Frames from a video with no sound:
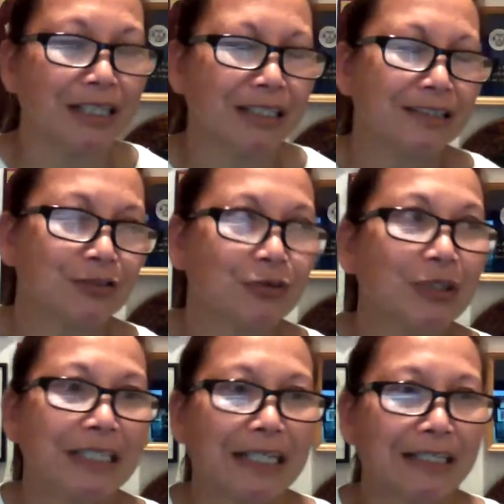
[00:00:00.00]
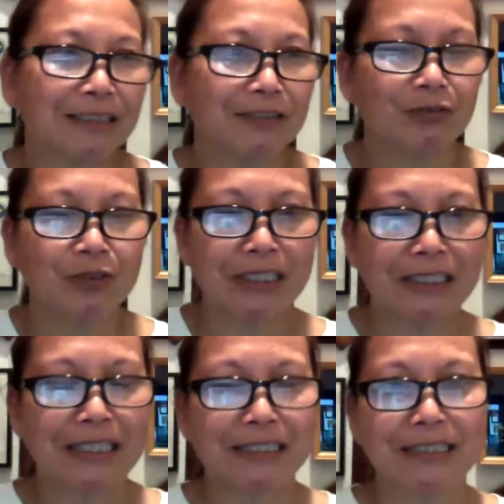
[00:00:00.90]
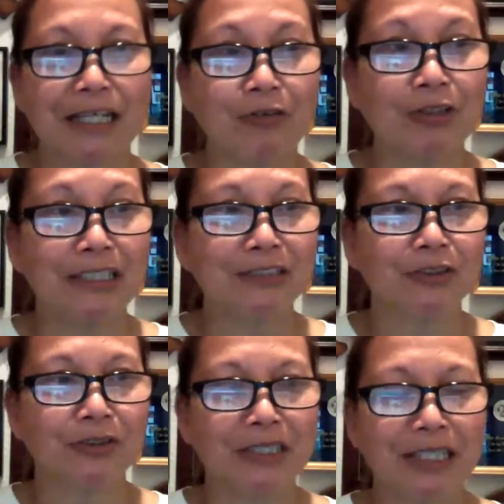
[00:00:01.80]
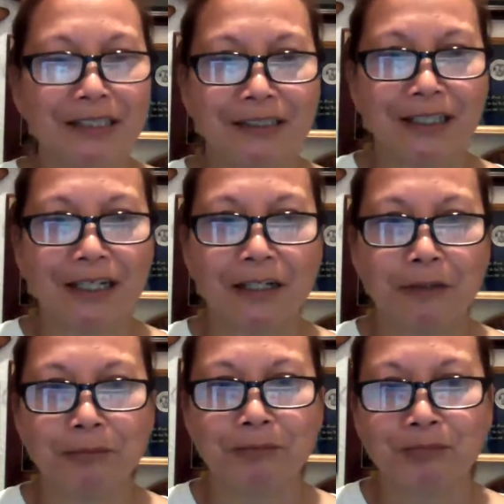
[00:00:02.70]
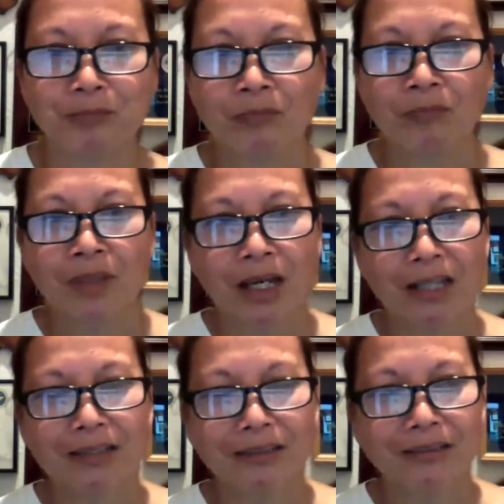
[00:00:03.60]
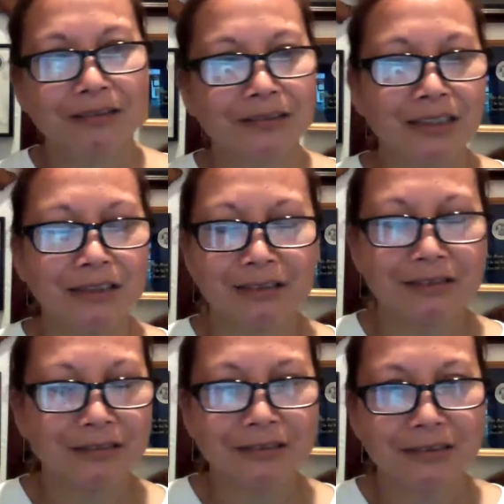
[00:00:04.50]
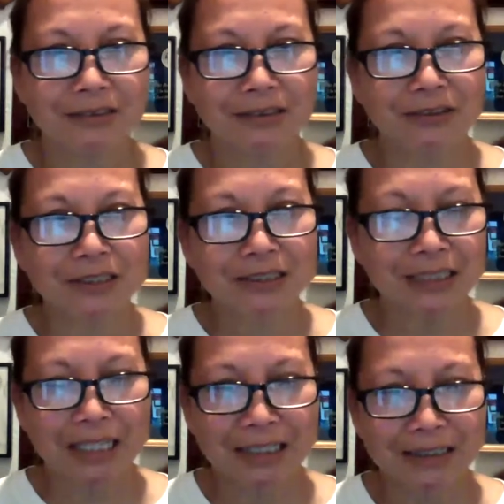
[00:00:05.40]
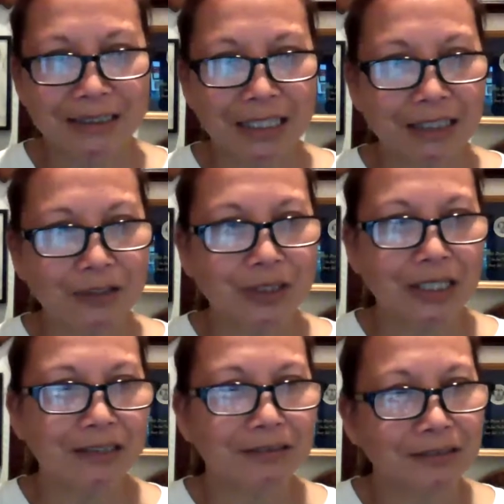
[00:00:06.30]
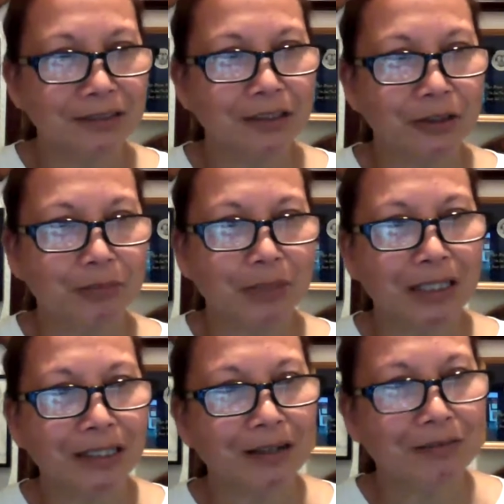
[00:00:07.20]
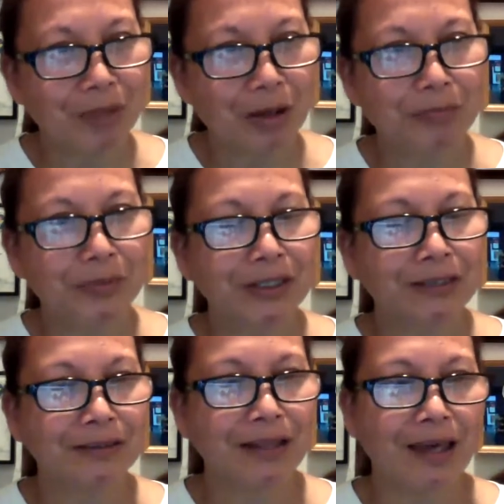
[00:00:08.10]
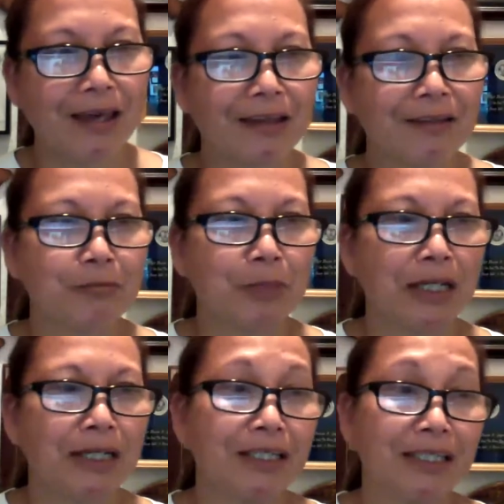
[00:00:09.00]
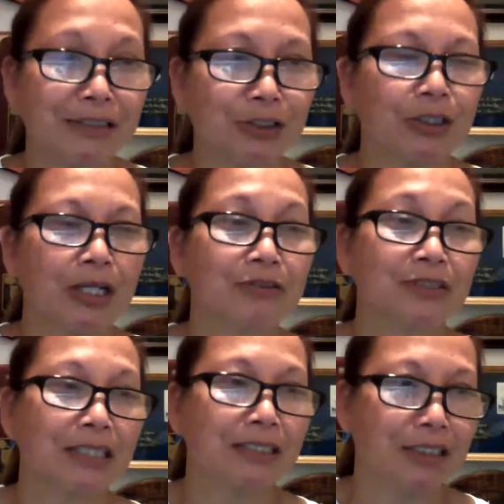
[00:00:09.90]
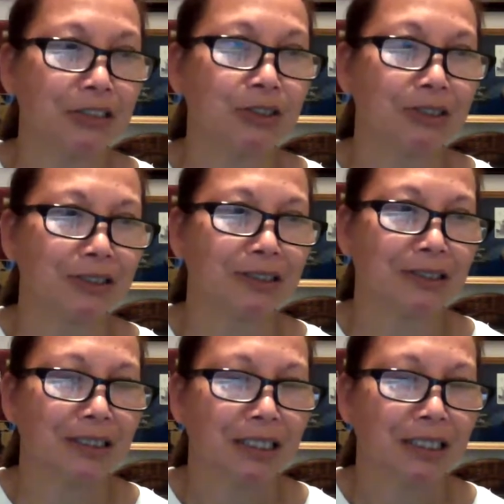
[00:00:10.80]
It's really nice, really nice. I really enjoy that. Until to these days, I look at my fire pit and my kitchen, outside kitchen.